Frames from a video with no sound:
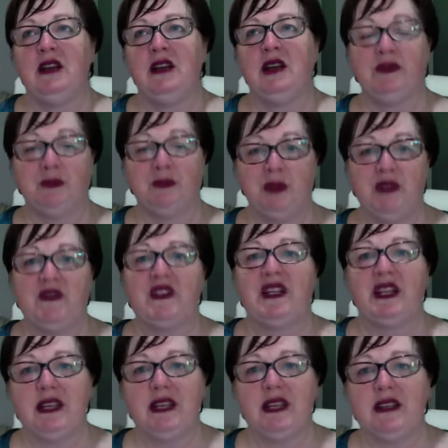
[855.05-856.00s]
I've moved
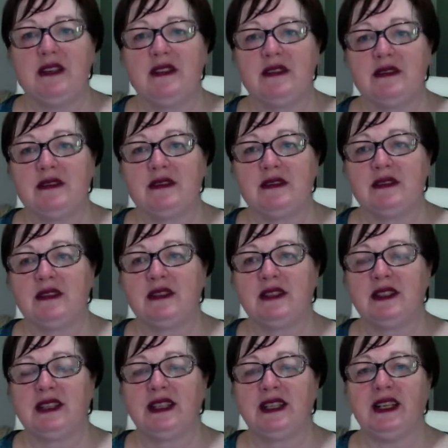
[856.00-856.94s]
ahead.
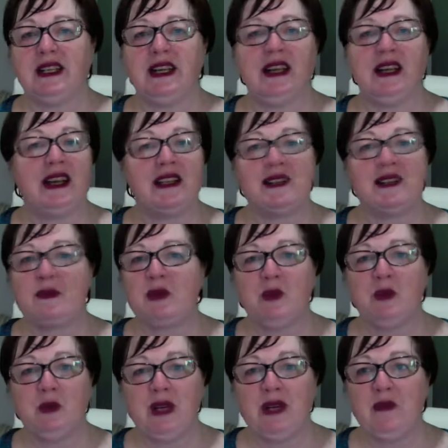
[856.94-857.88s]
Okay, and that's
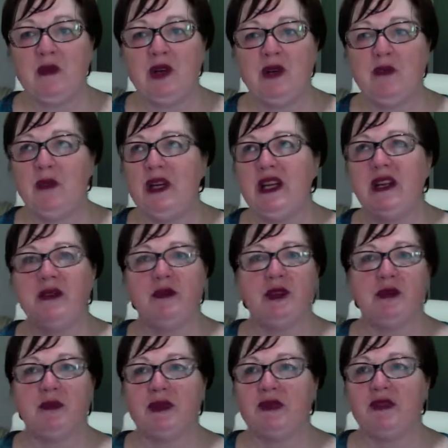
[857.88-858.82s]
what we want. We don't
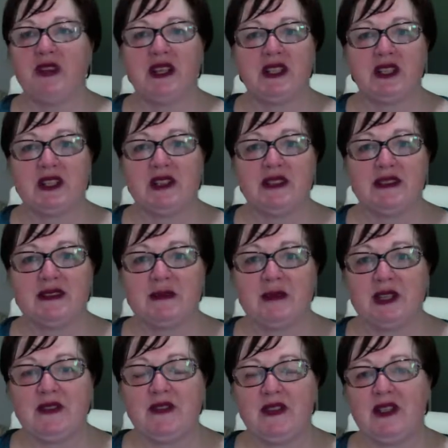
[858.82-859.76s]
want perfectionism
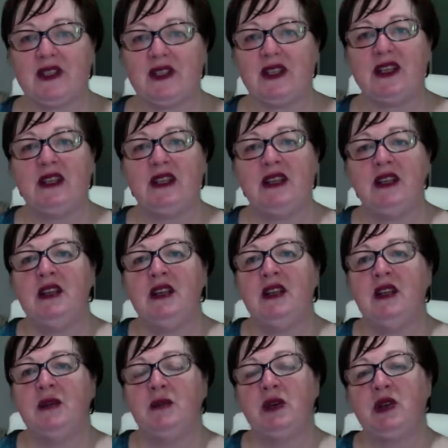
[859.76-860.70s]
overnight
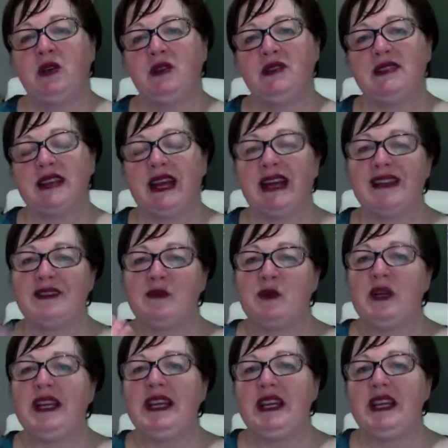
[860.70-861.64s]
because as
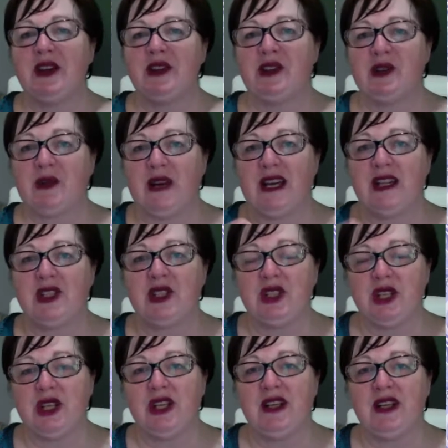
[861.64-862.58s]
we go through our
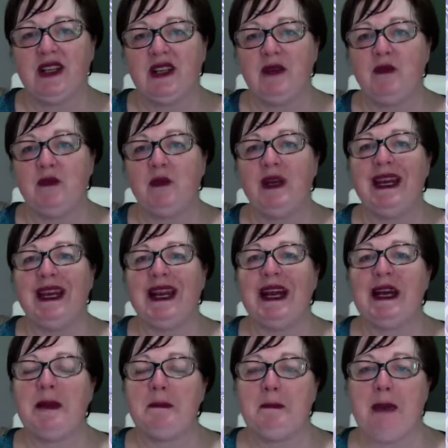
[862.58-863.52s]
journey, we
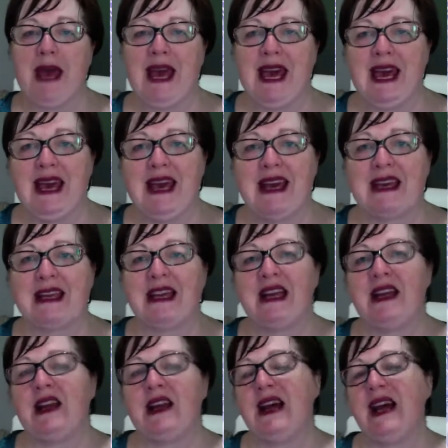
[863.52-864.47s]
unpack
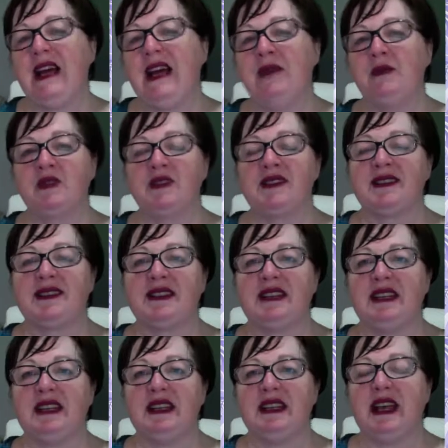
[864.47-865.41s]
and are able to
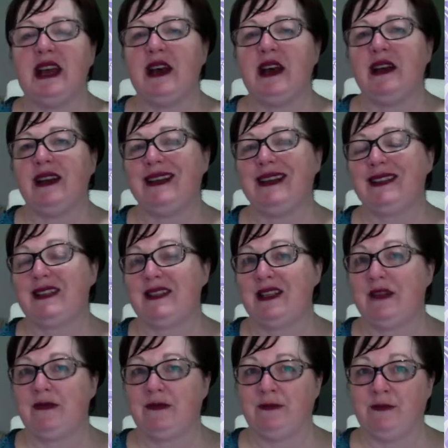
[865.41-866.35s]
see our next
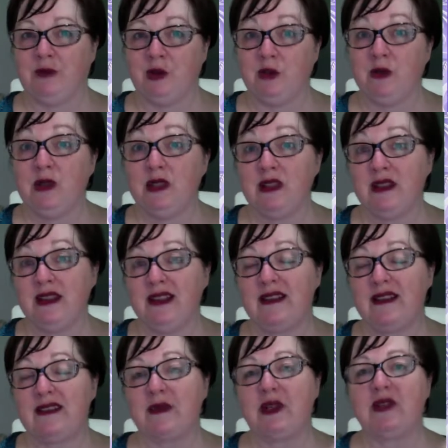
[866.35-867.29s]
step forward
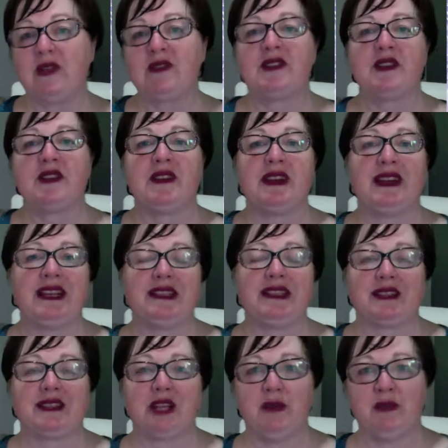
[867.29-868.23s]
as well, so the
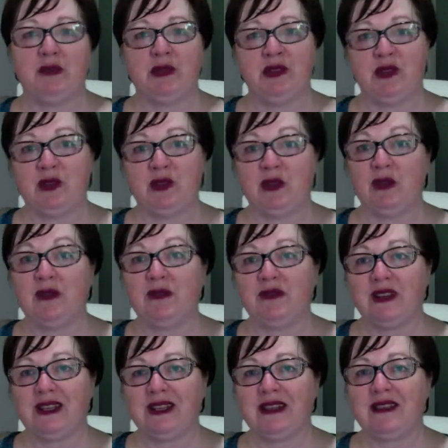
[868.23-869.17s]
next open door
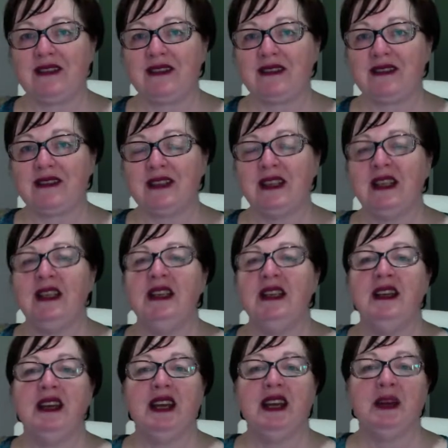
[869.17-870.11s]
for us,
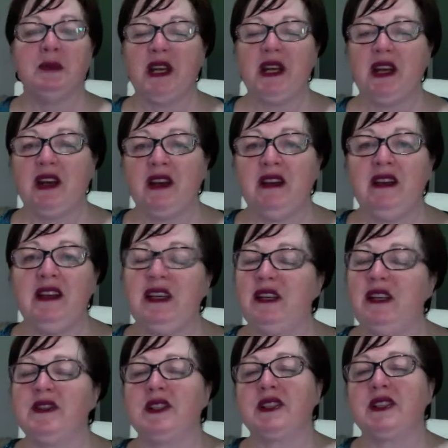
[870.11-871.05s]
and we only
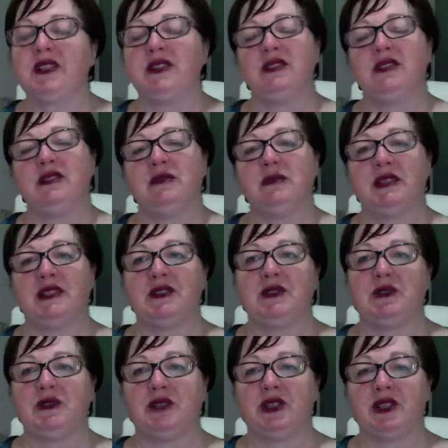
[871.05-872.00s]
have to go through one
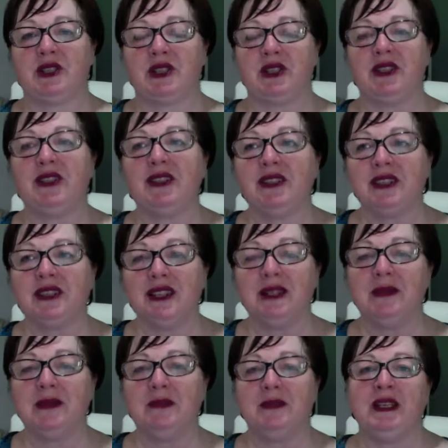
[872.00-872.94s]
door at a
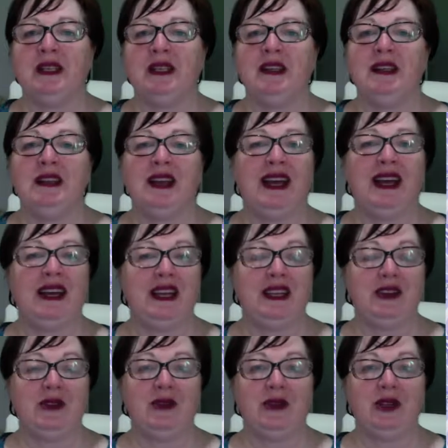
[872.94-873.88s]
time. And
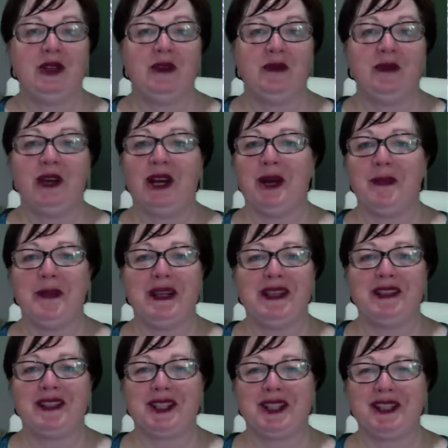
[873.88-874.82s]
in group, we're our
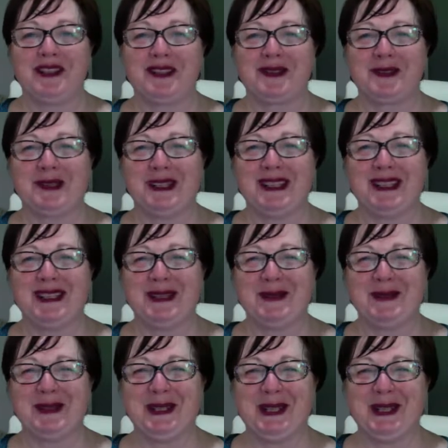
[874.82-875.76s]
biggest cheer squad, as
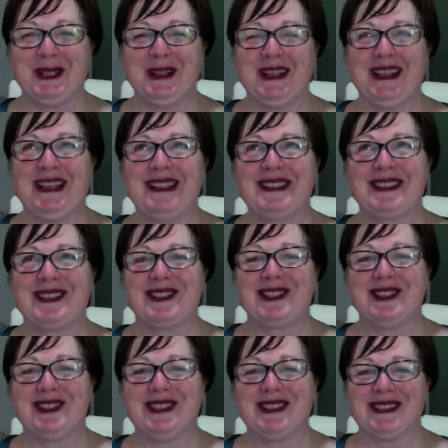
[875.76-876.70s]
we know. Let's
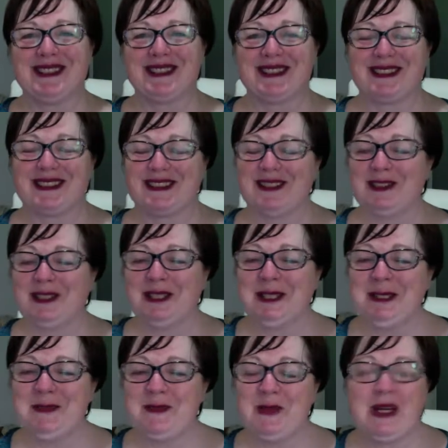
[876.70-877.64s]
do this, all
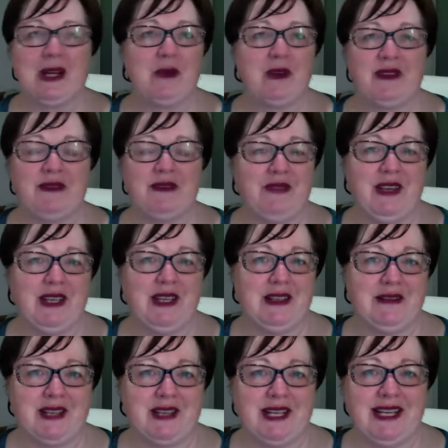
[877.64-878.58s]
right? We don't want fear
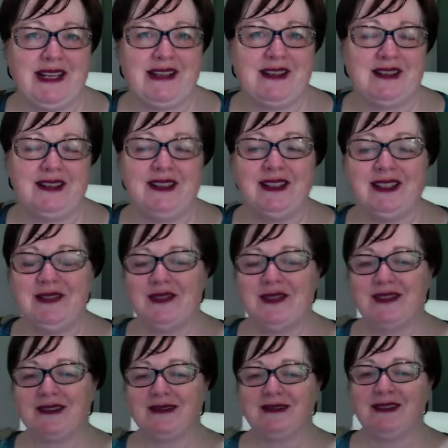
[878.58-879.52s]
to run our
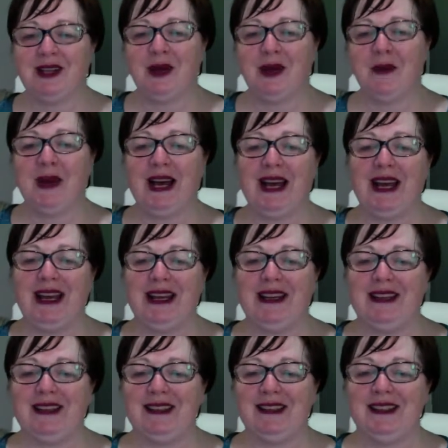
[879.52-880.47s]
lives. No
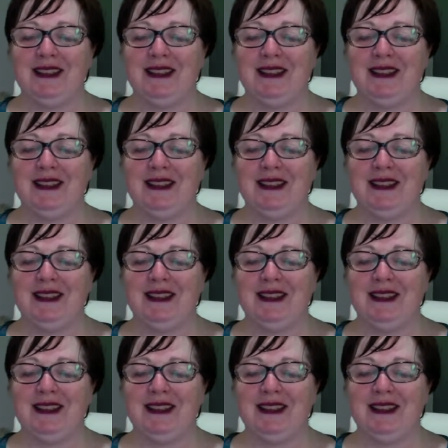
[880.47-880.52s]
way.